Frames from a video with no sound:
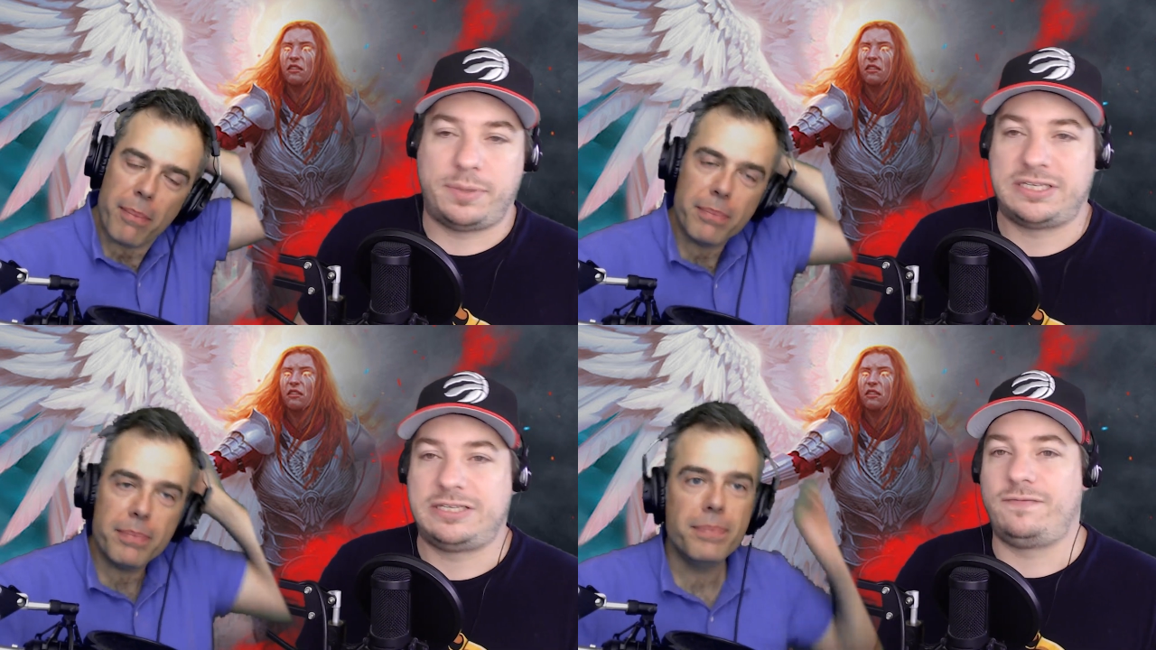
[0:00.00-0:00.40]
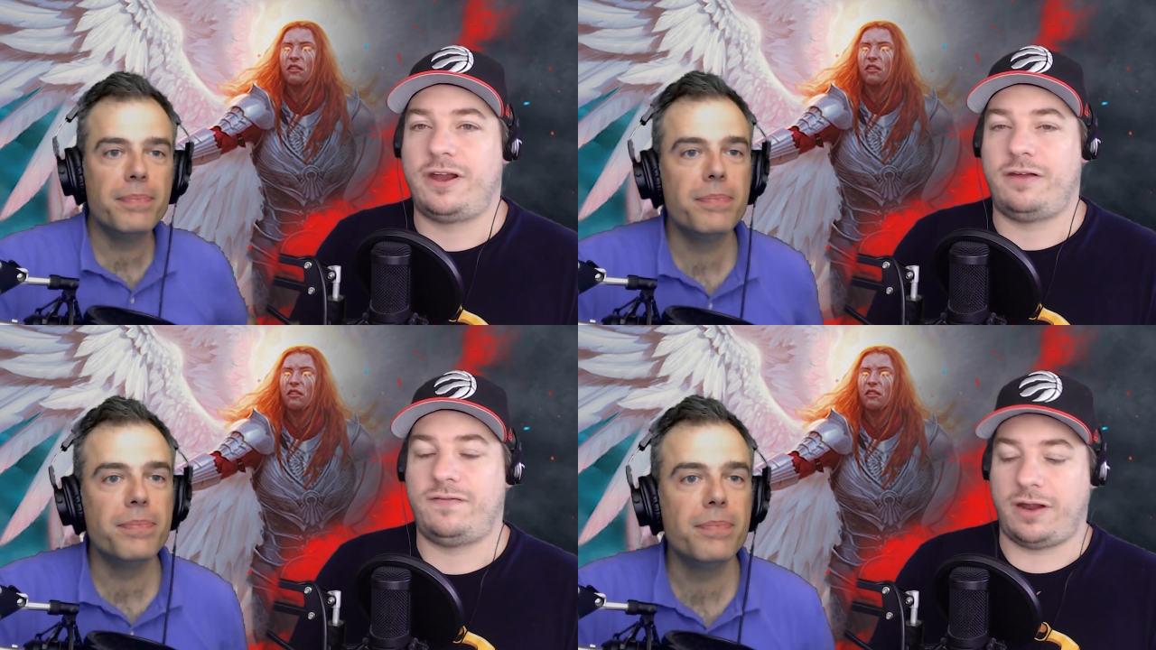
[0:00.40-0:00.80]
Speaker 1: But still
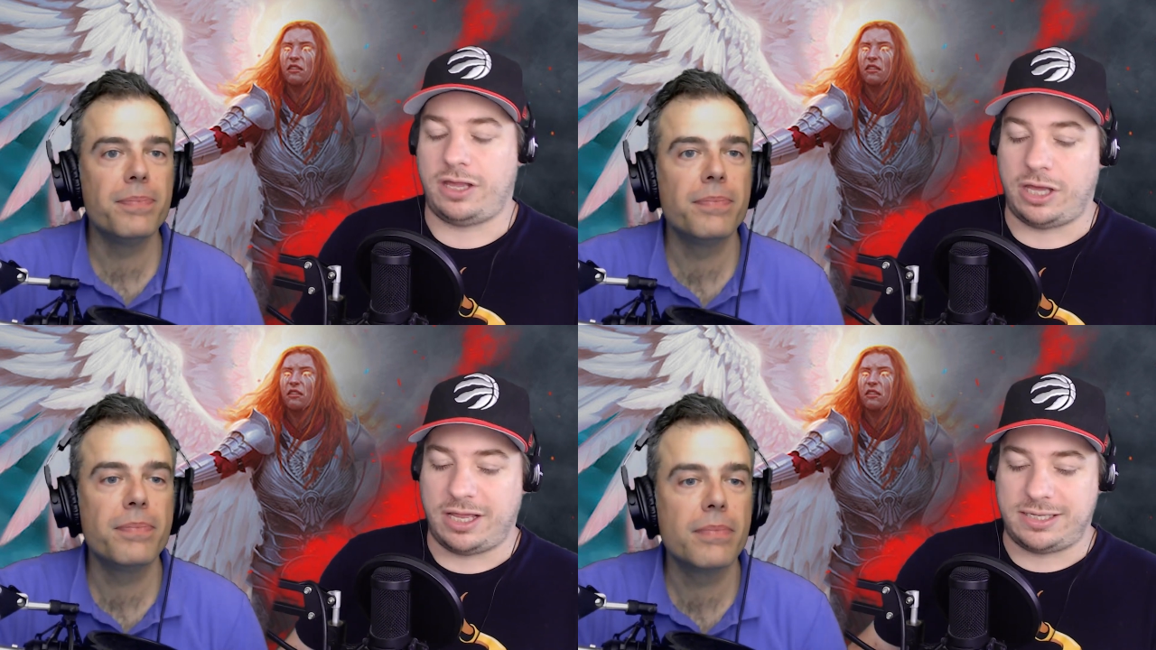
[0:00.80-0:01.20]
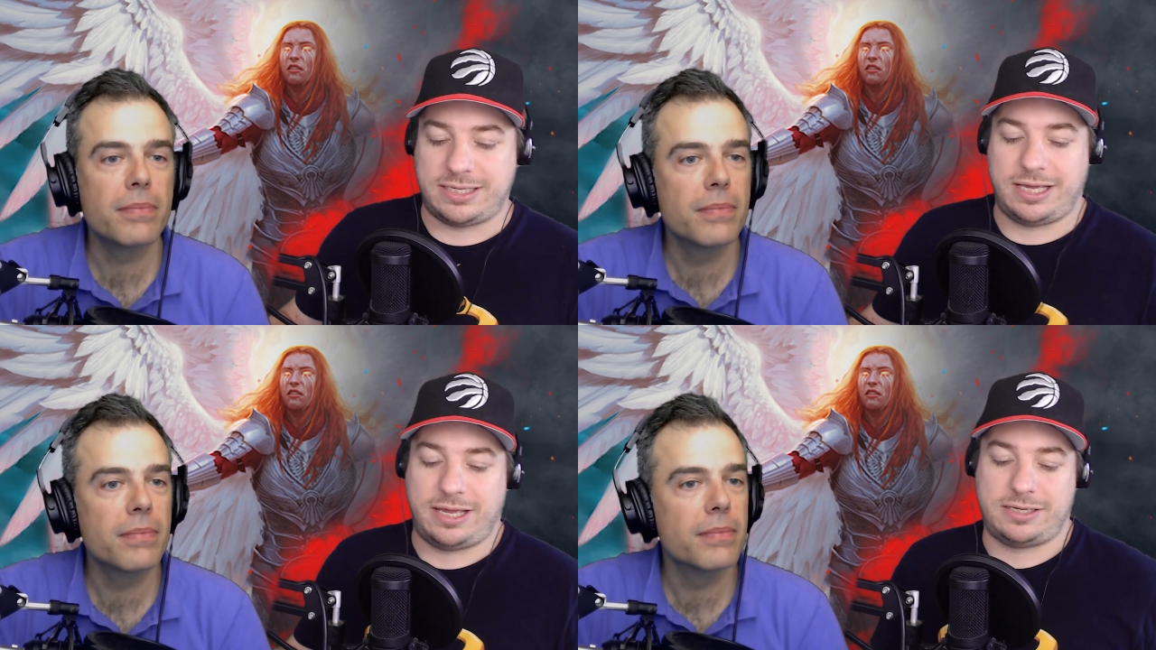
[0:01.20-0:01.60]
very, very good
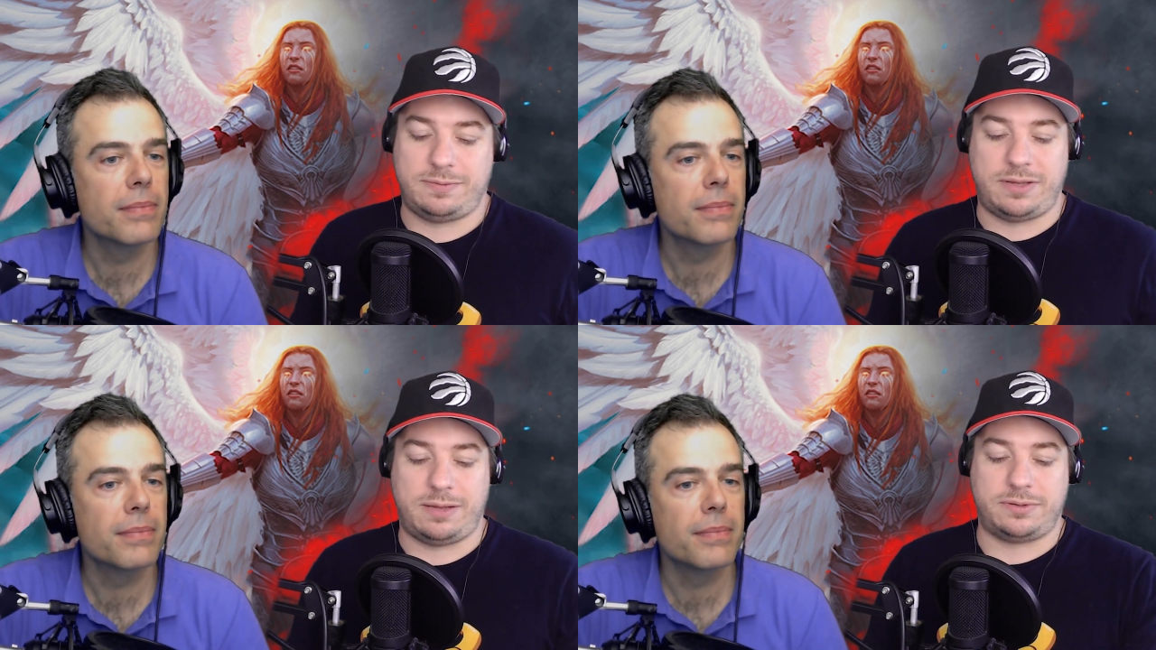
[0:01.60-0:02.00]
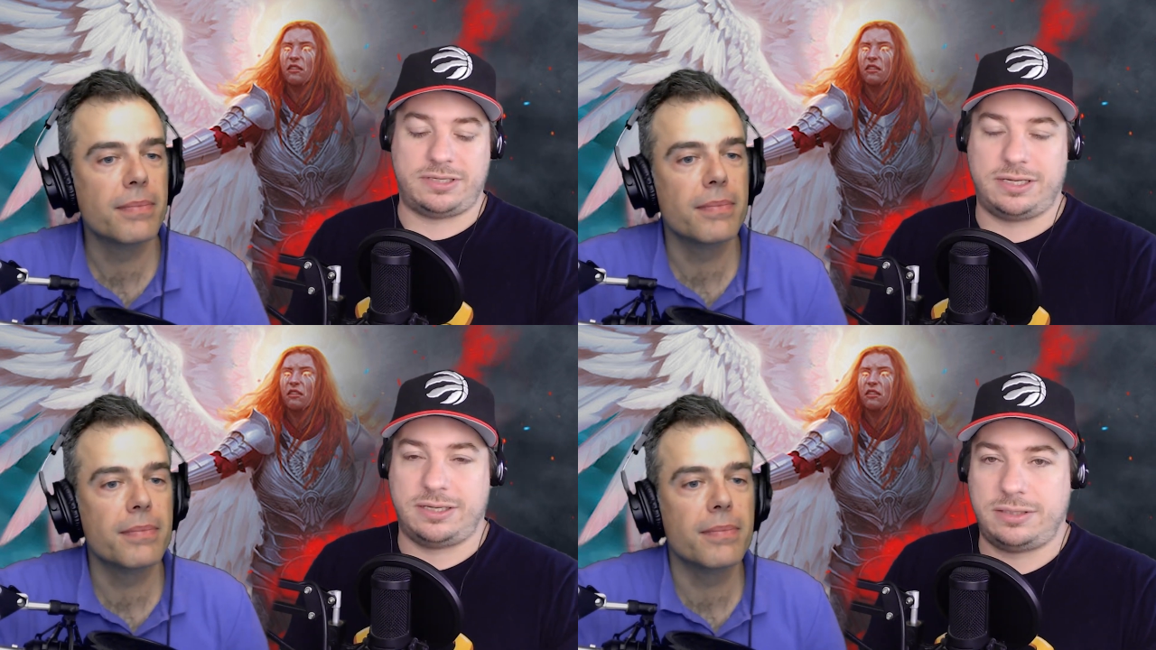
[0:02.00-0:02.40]
to, to be able
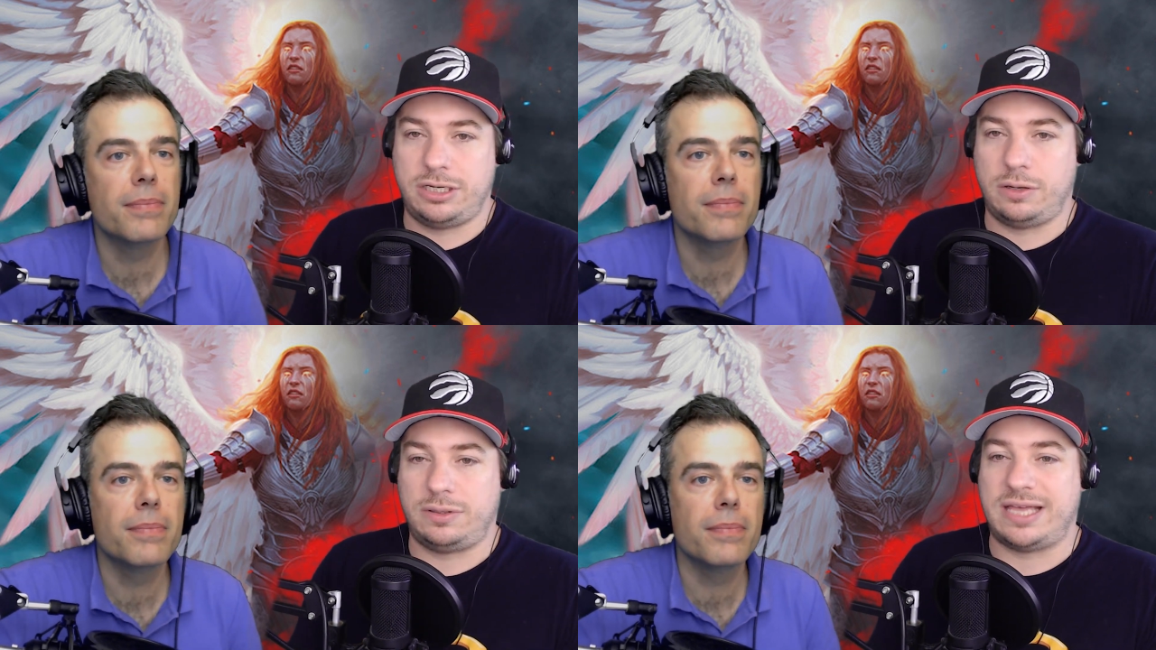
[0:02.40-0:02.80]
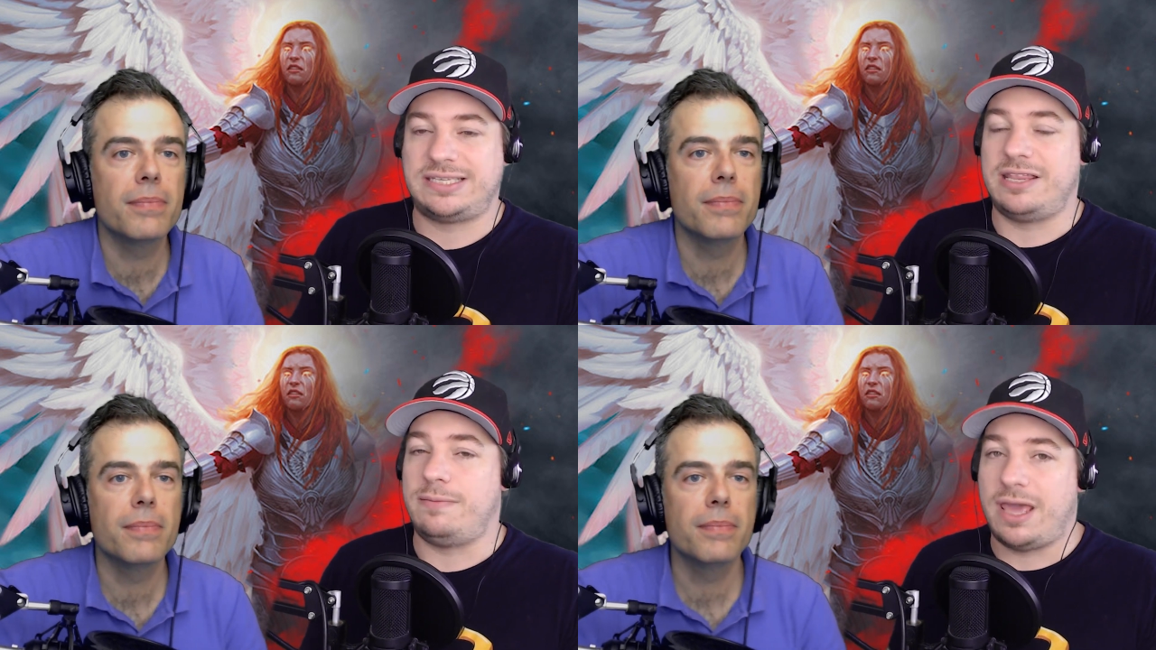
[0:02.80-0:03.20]
to, you know,
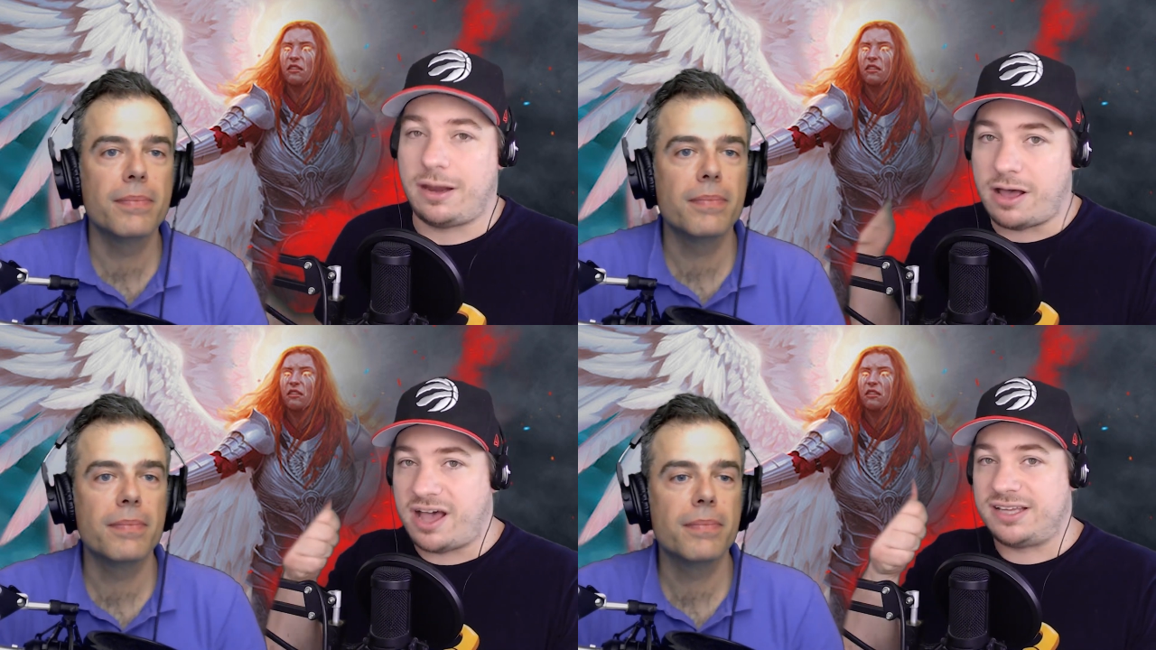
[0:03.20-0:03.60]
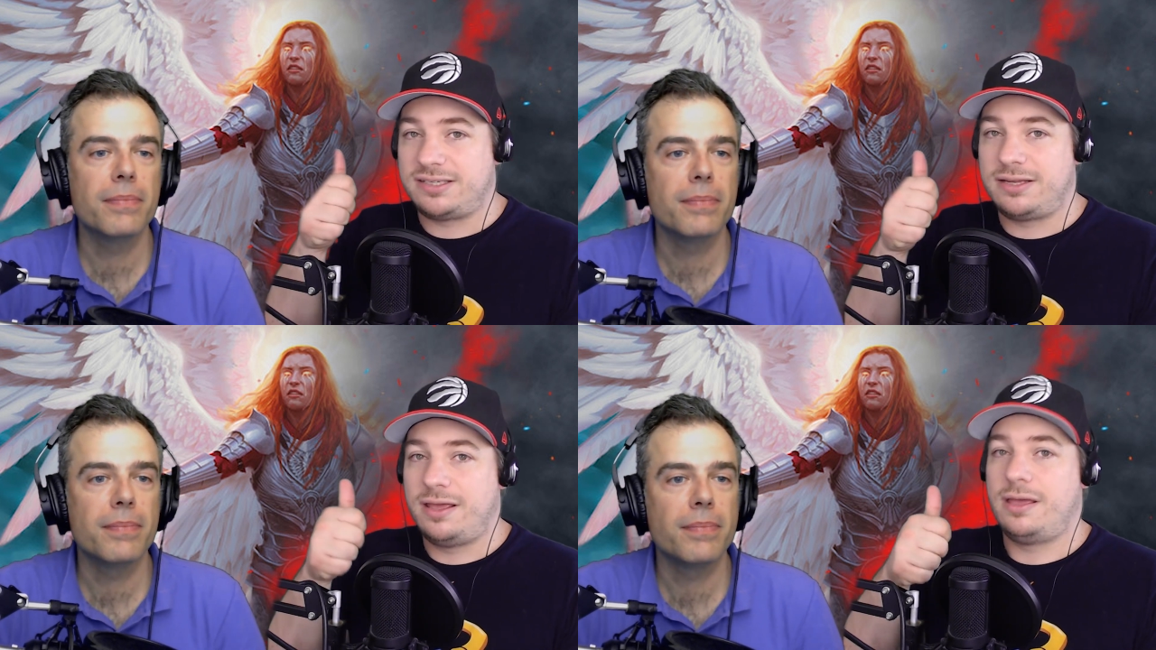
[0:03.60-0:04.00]
lessen the mana
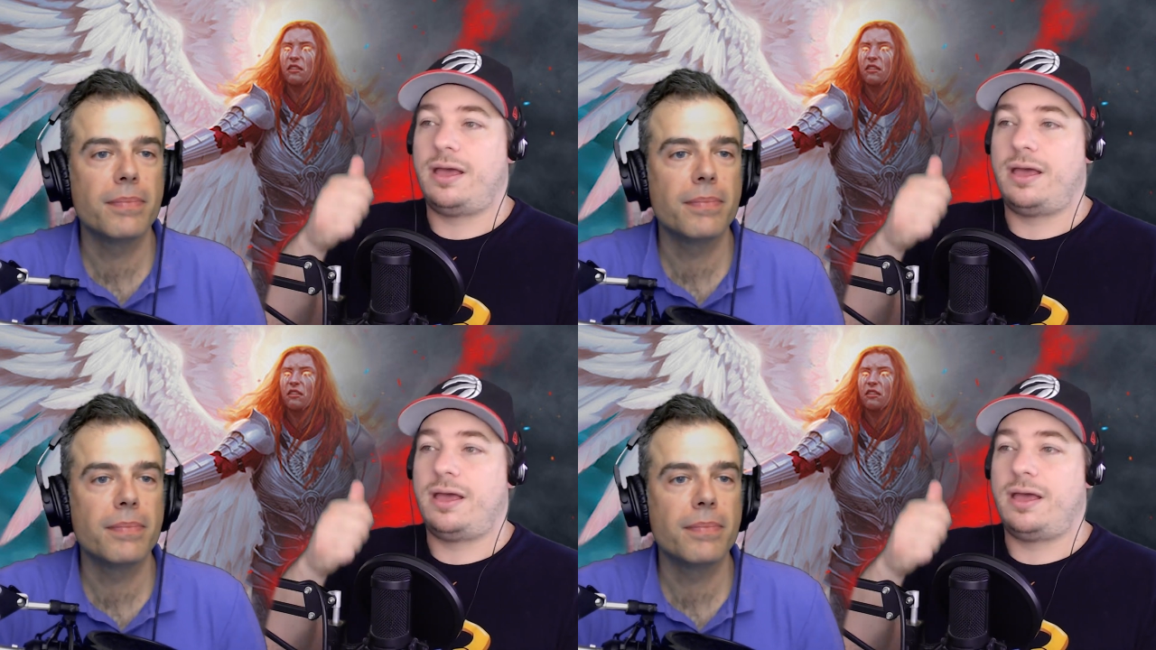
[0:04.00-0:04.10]
cost,